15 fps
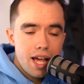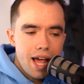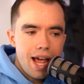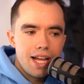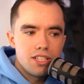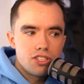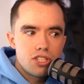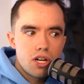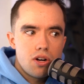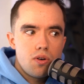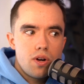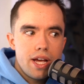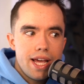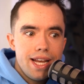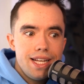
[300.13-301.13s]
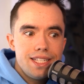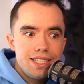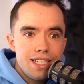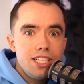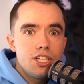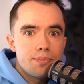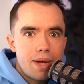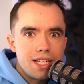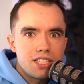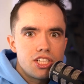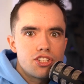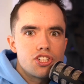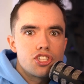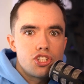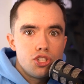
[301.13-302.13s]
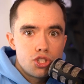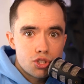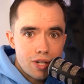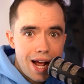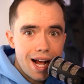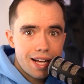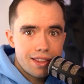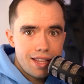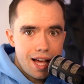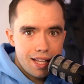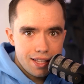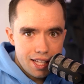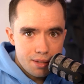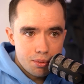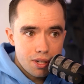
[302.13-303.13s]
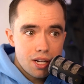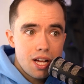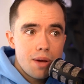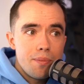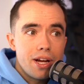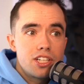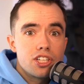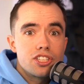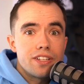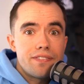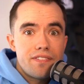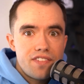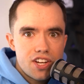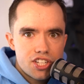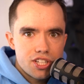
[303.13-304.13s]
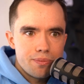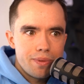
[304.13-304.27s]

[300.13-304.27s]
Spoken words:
And so it is in your best interest to track that labor, make sure it's efficient,